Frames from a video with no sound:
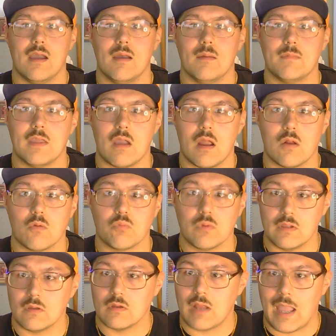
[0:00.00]
They got a really
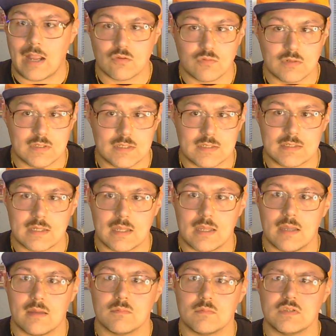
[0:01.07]
good actress.
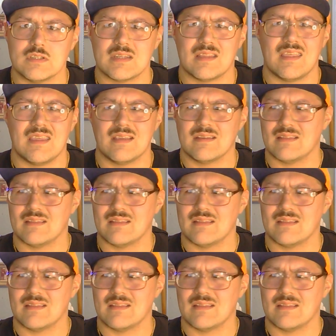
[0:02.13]
She's, I think,